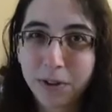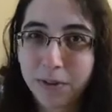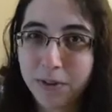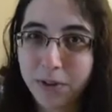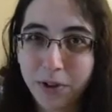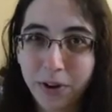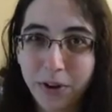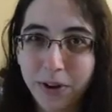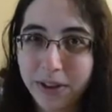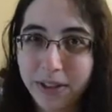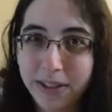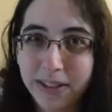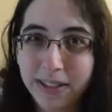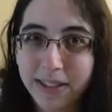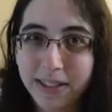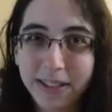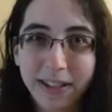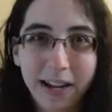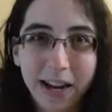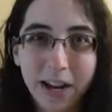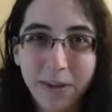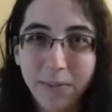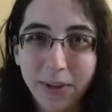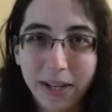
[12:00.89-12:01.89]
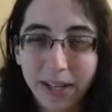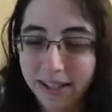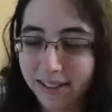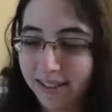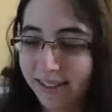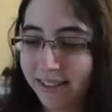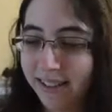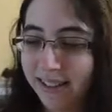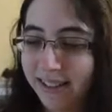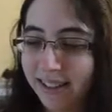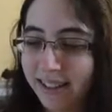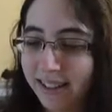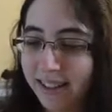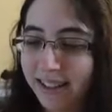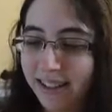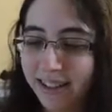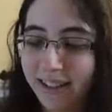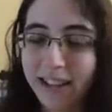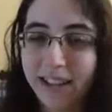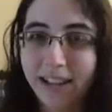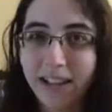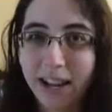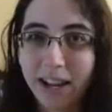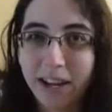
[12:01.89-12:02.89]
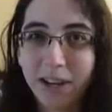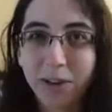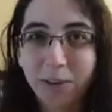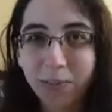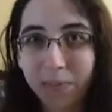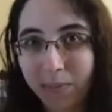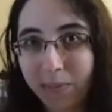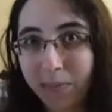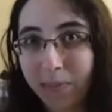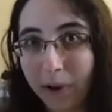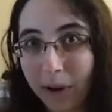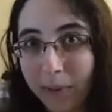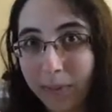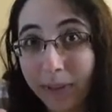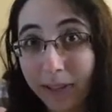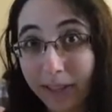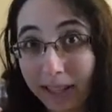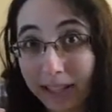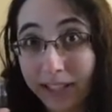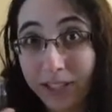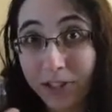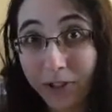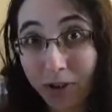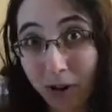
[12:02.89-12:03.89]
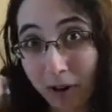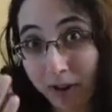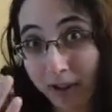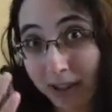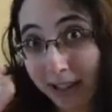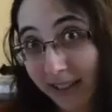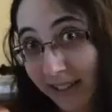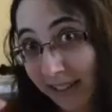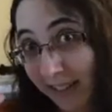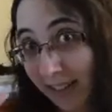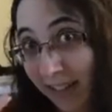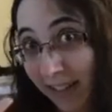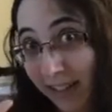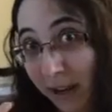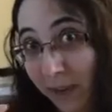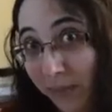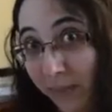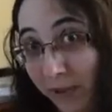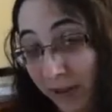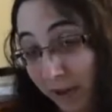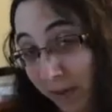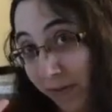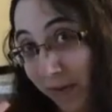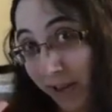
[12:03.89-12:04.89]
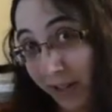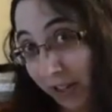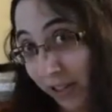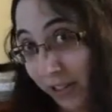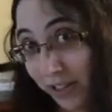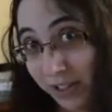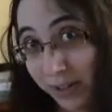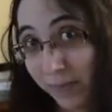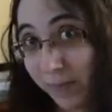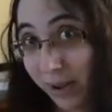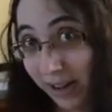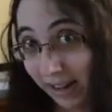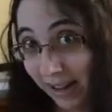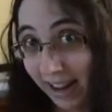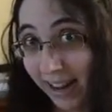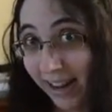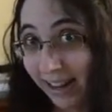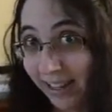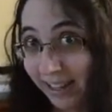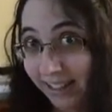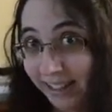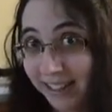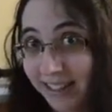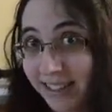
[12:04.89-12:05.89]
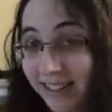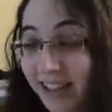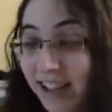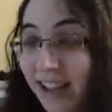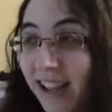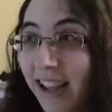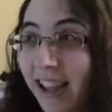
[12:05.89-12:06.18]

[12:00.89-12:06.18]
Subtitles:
of drawings. And I mean, like I could probably less drawings than the number of fingers in my hand.